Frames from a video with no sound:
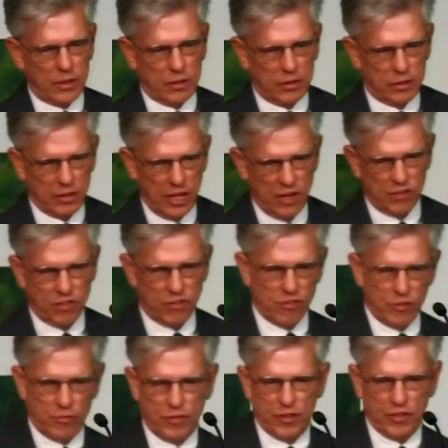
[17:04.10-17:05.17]
Galatians,
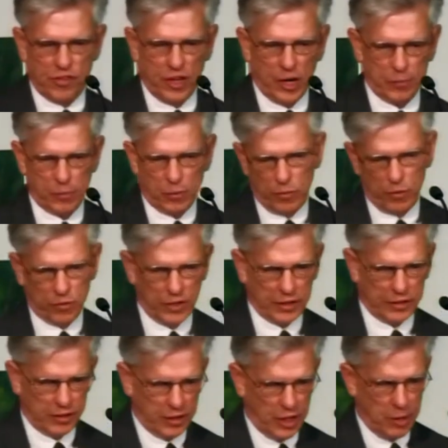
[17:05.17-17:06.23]
the fifth chapter, we won't take
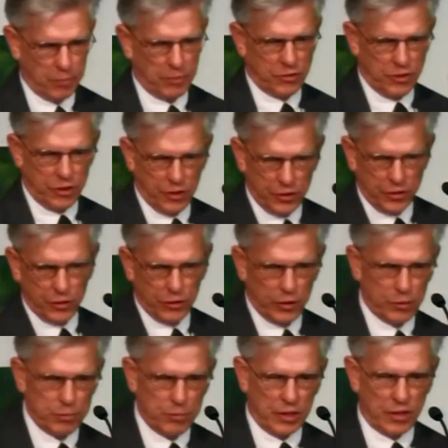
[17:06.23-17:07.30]
the time to turn to
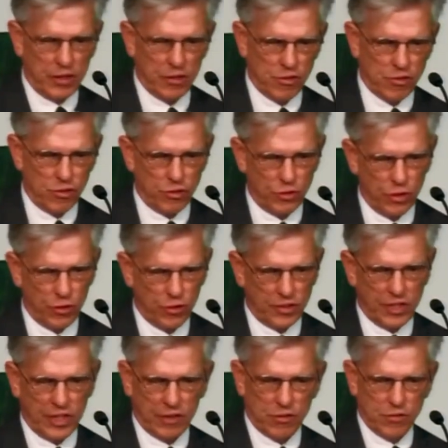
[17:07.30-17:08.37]
it because you know the
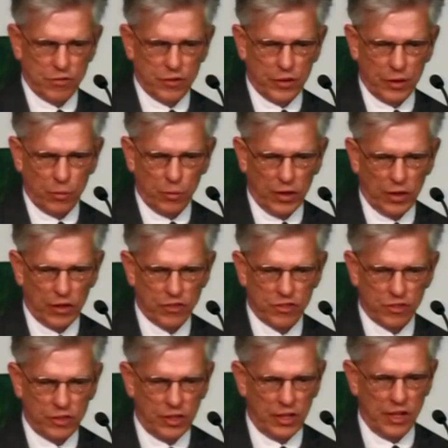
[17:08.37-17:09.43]
text very well,
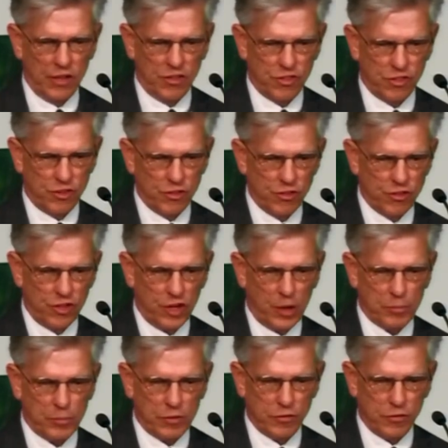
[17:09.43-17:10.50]
Galatians
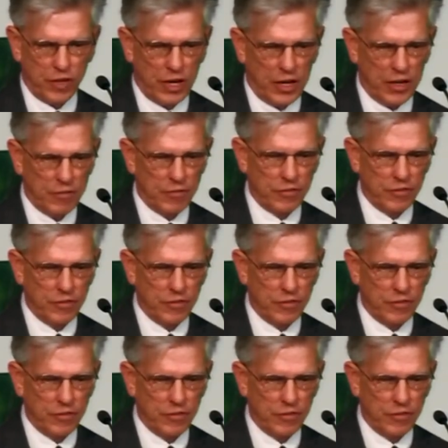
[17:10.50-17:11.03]
chapter 5.